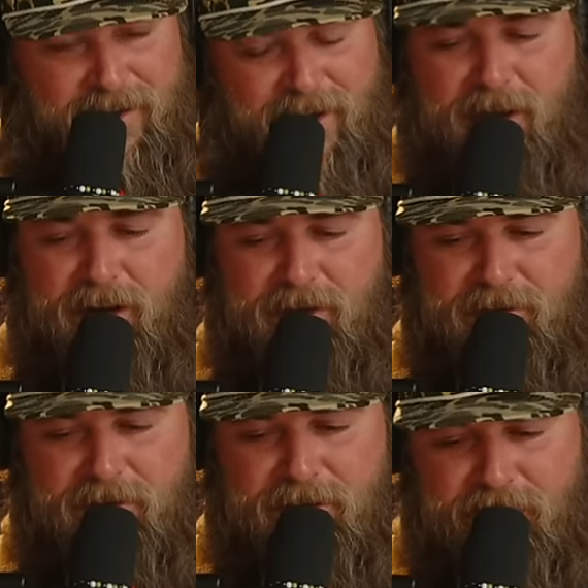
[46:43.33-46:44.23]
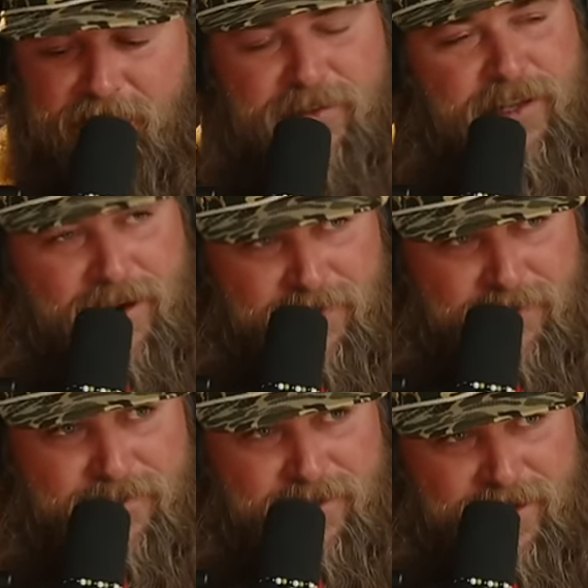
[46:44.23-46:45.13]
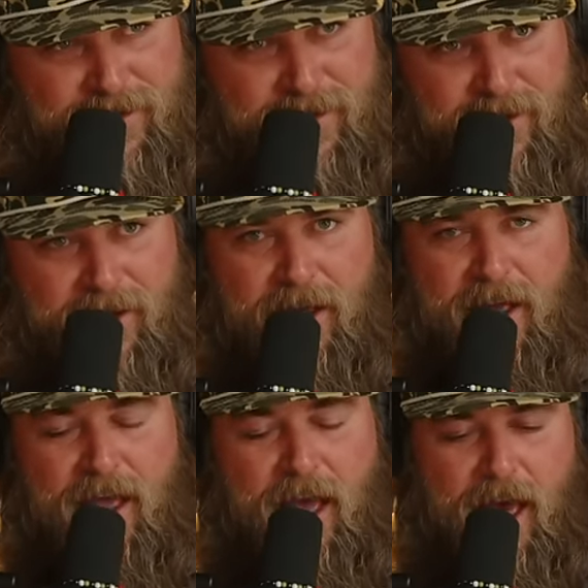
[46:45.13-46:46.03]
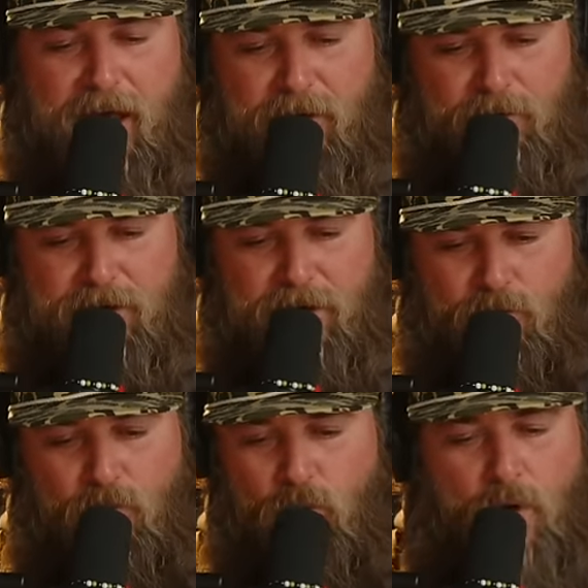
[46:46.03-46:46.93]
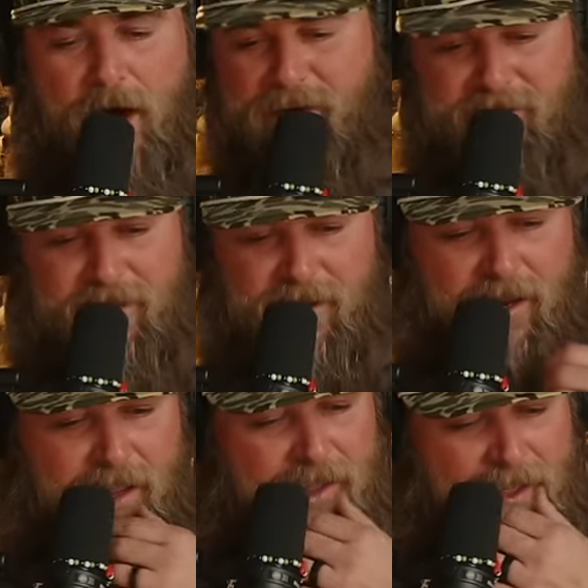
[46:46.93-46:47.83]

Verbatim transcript: Like it is the toughest coyote I've ever seen. I don't know what, like,